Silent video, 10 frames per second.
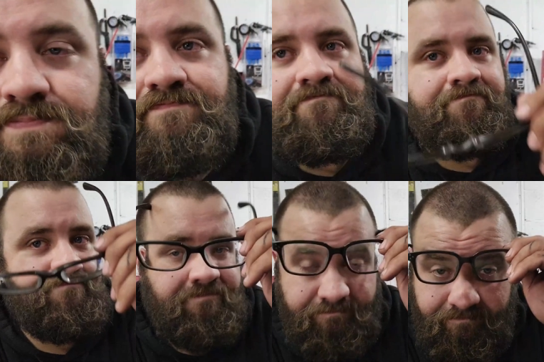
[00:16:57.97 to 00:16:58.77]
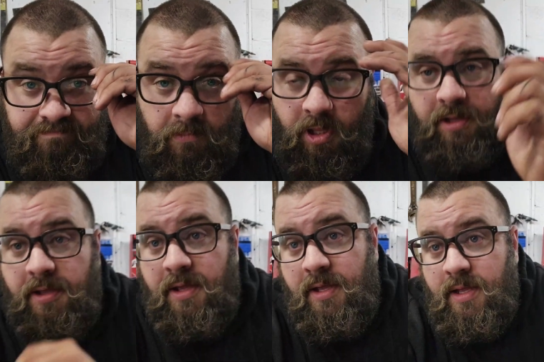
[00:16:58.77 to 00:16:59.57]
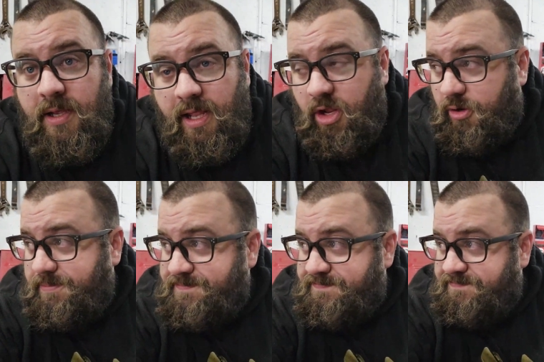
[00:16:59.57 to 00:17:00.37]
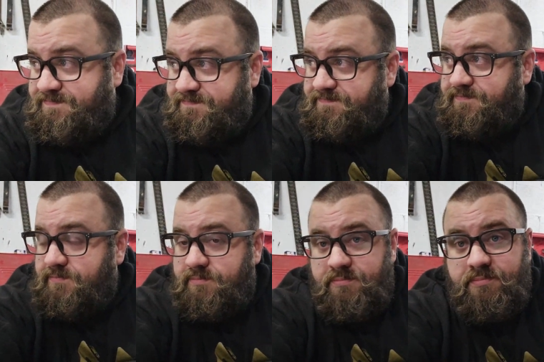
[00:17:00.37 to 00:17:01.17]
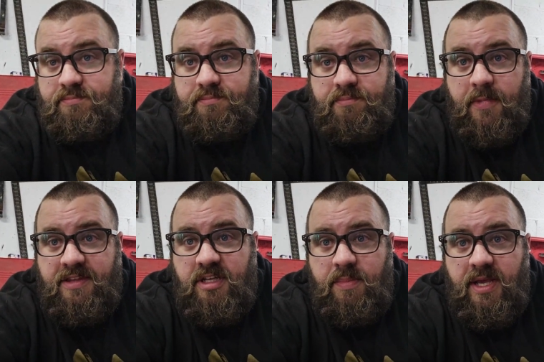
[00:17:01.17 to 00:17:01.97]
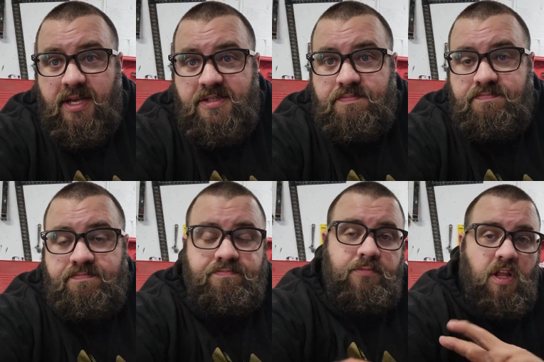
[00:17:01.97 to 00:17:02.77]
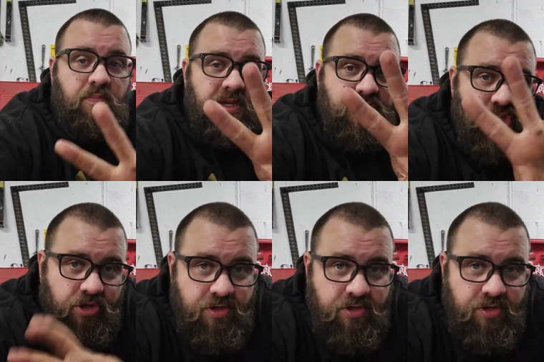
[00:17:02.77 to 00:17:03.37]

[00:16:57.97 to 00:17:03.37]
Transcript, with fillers: Hmm. Anywho, that's going to be it, guys. Love, peace, and chick